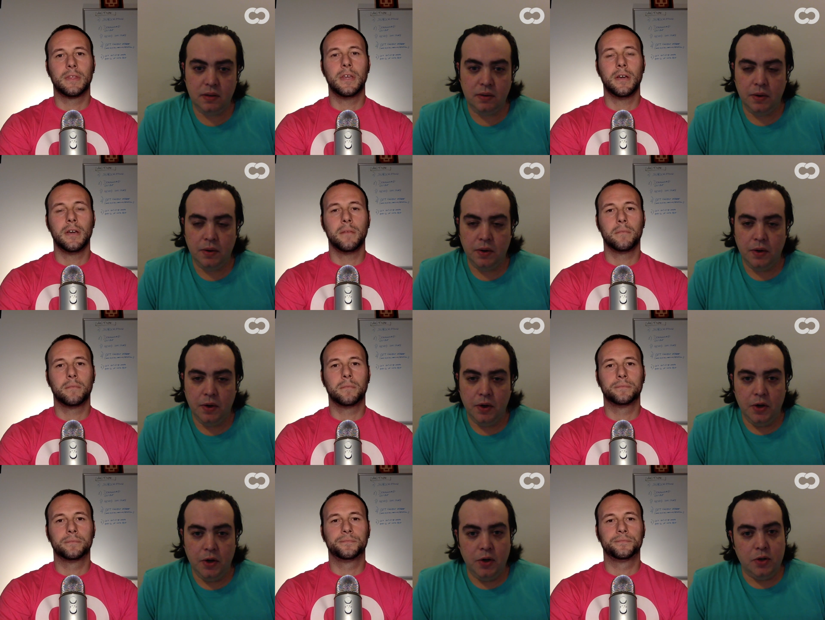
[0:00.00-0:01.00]
Speaker 1: Yeah.
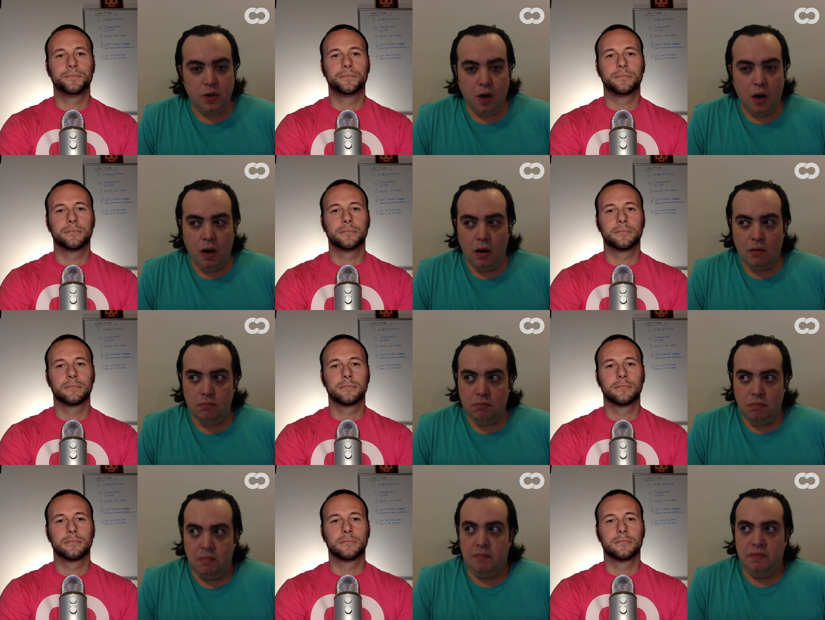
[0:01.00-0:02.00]
So
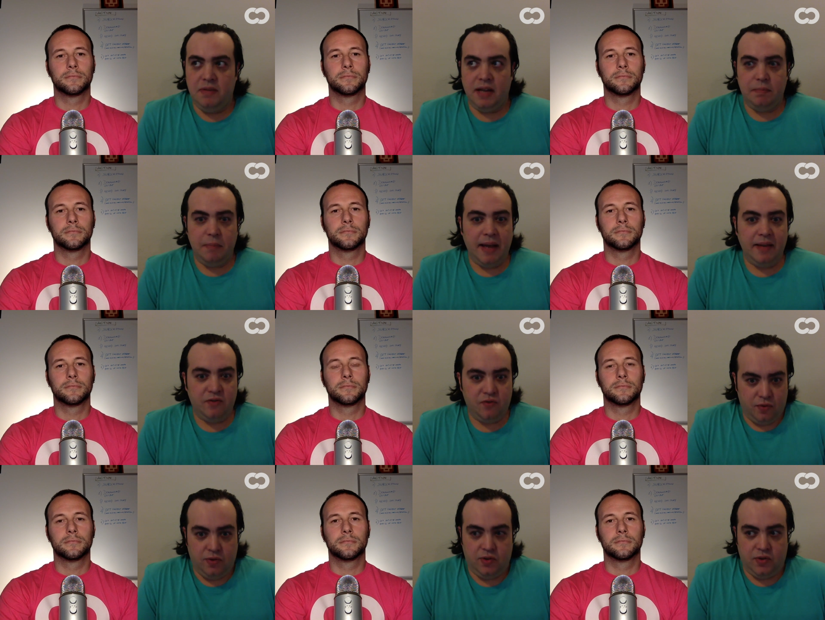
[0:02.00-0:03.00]
that made
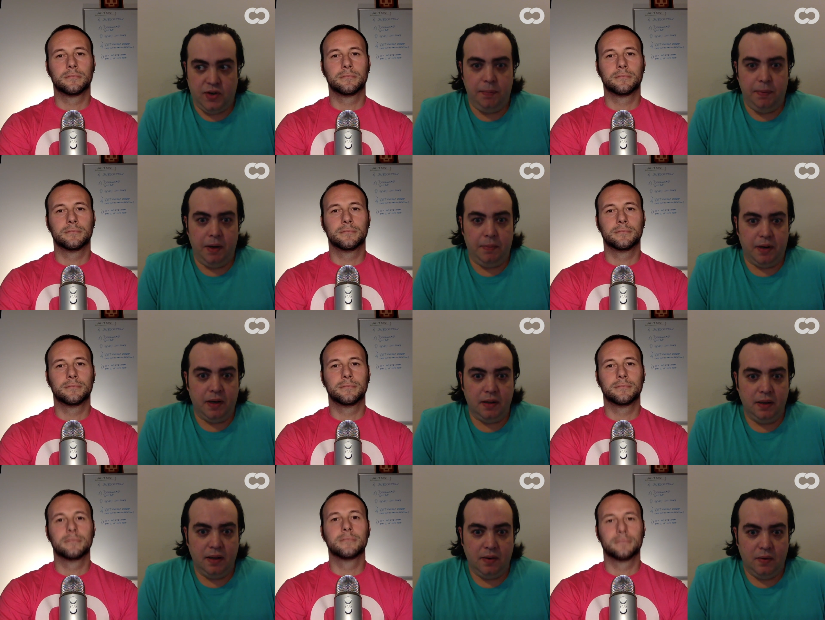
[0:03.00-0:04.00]
three
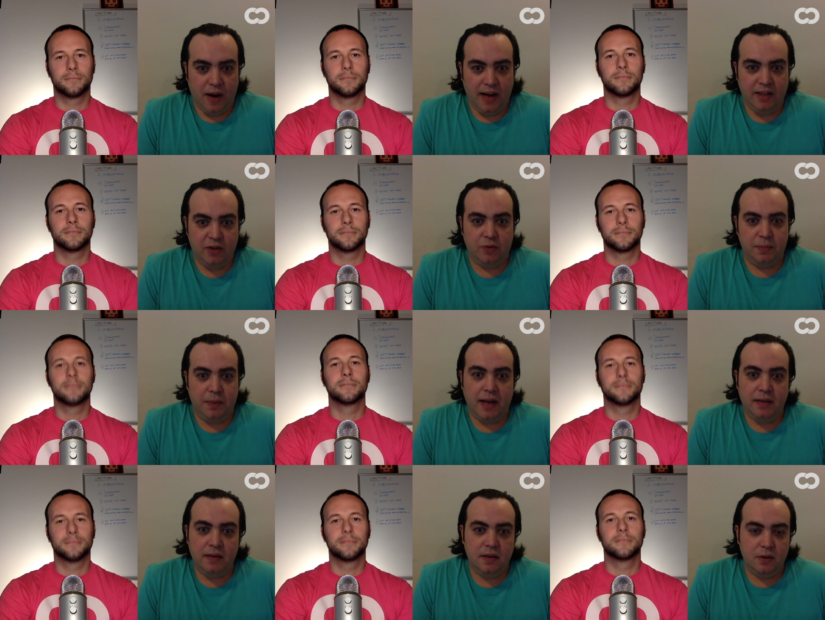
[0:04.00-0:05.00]
people right off the
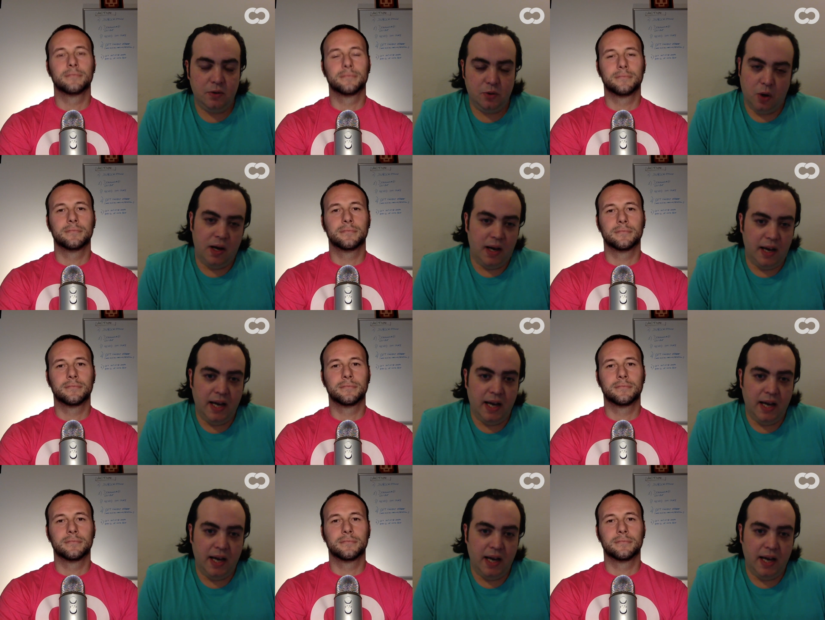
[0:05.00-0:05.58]
bat. So